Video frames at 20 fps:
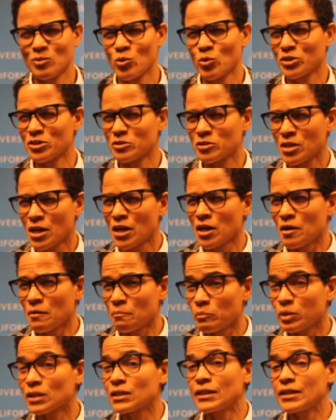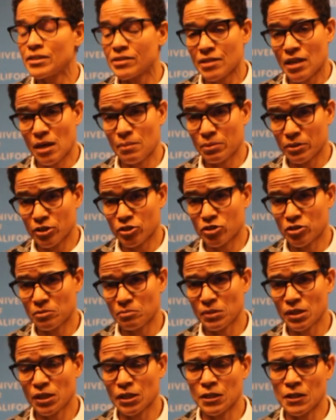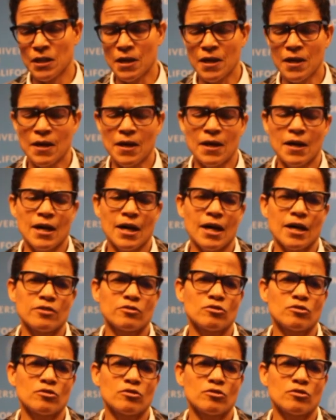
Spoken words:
What does police abolition mean?